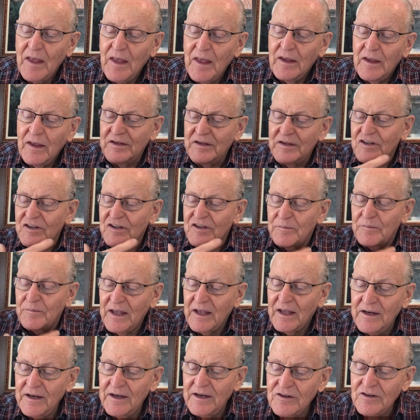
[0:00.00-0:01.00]
He's coming
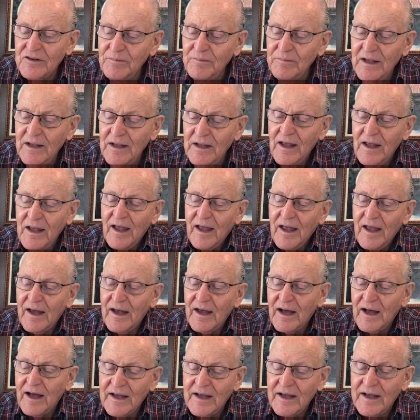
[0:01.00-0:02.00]
into me and
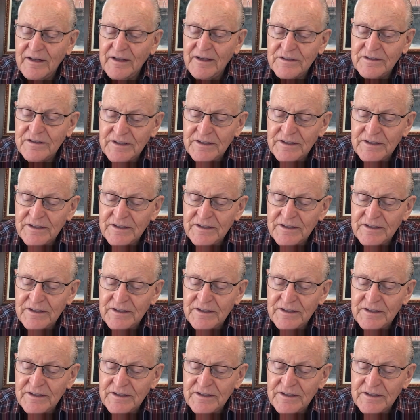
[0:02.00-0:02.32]
I into